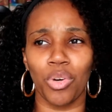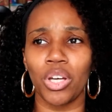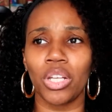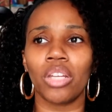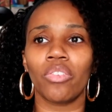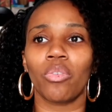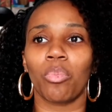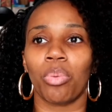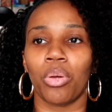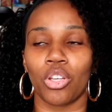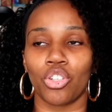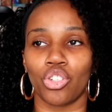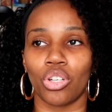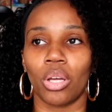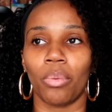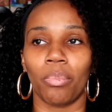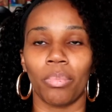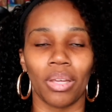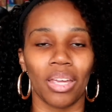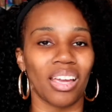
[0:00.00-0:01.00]
couldn't even picture
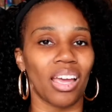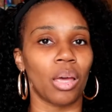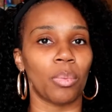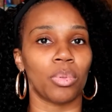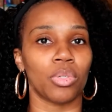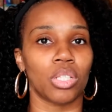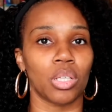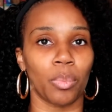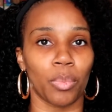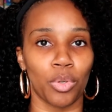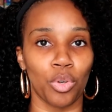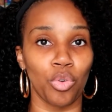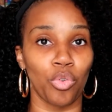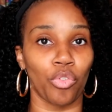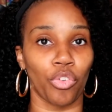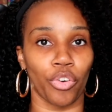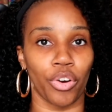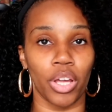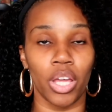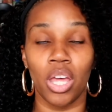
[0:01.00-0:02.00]
him being able to
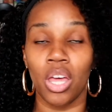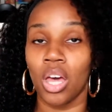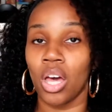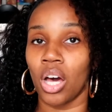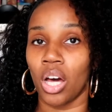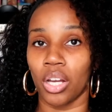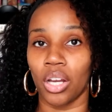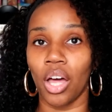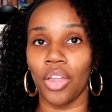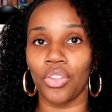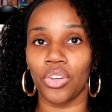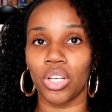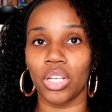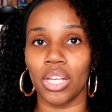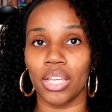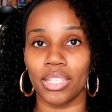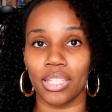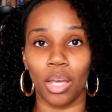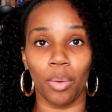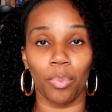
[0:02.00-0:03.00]
maneuver it. Another
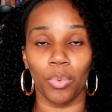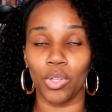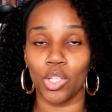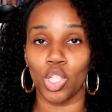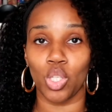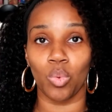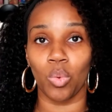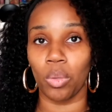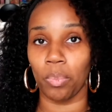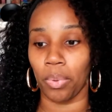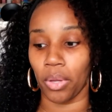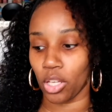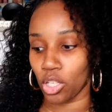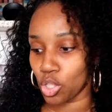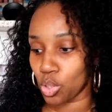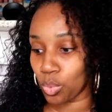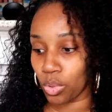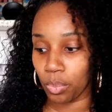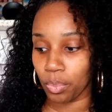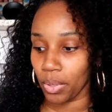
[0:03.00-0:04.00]
good example is
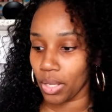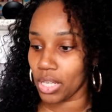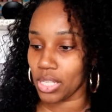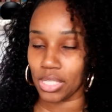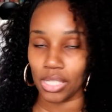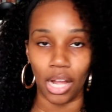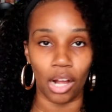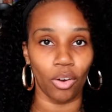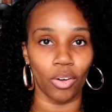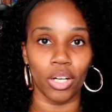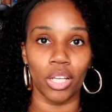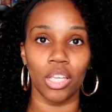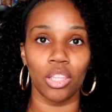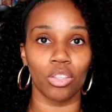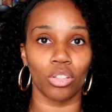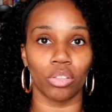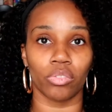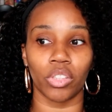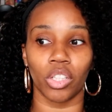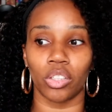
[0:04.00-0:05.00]
sweeping. Sweeping is not on
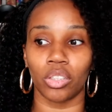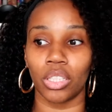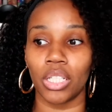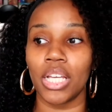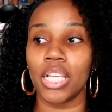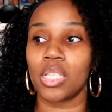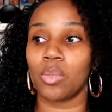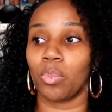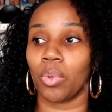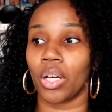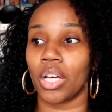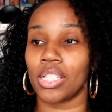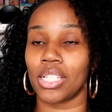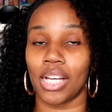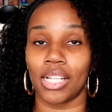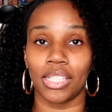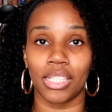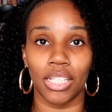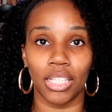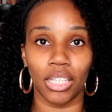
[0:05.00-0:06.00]
either of their lists,
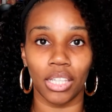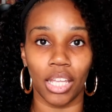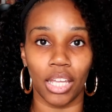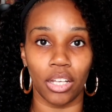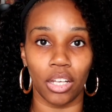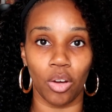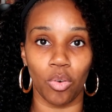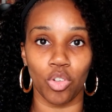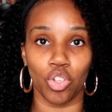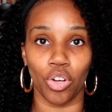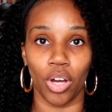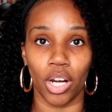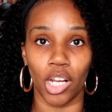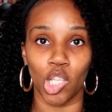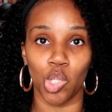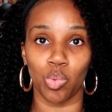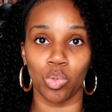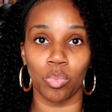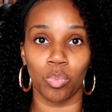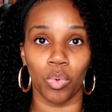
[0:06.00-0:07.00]
because I did let Noah try
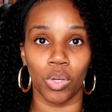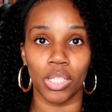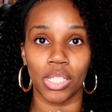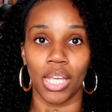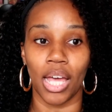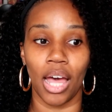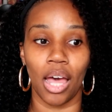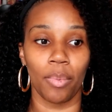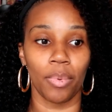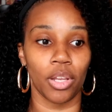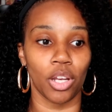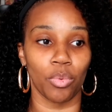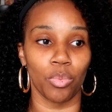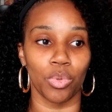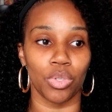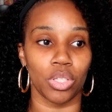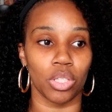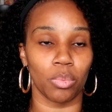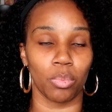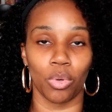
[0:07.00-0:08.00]
to sweep one time, and it
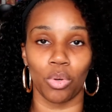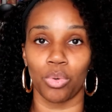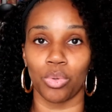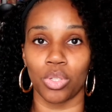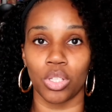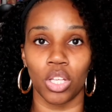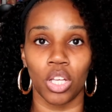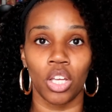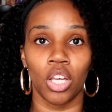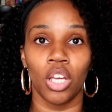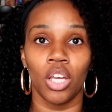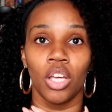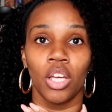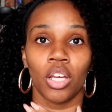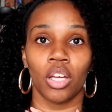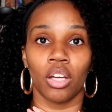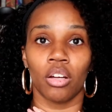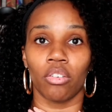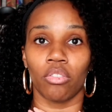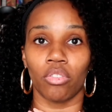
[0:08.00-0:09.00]
was the most
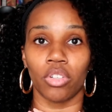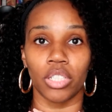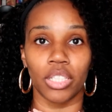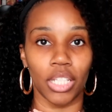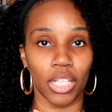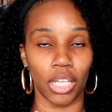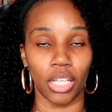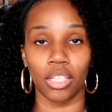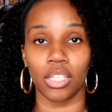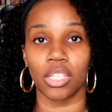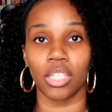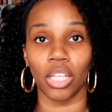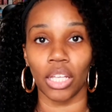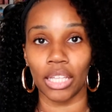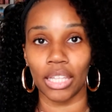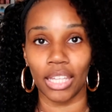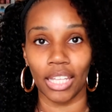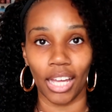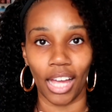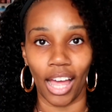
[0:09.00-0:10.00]
ridiculous
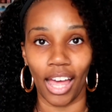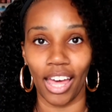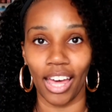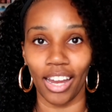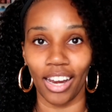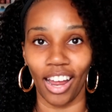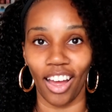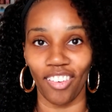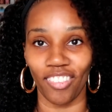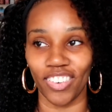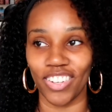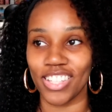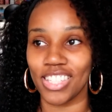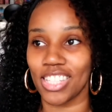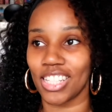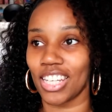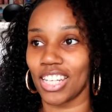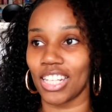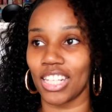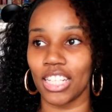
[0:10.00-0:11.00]
looking thing I had ever
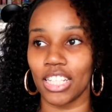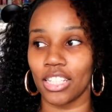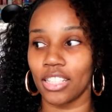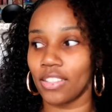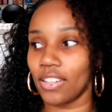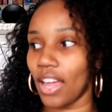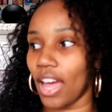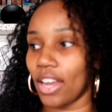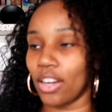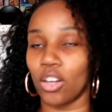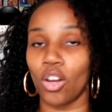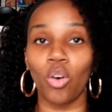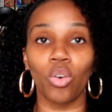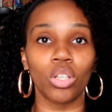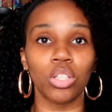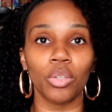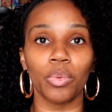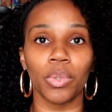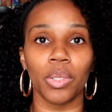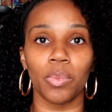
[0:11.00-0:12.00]
seen. He had
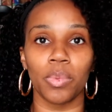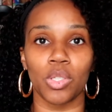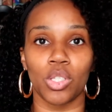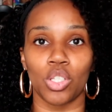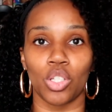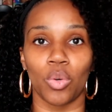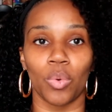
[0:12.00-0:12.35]
no clue what he was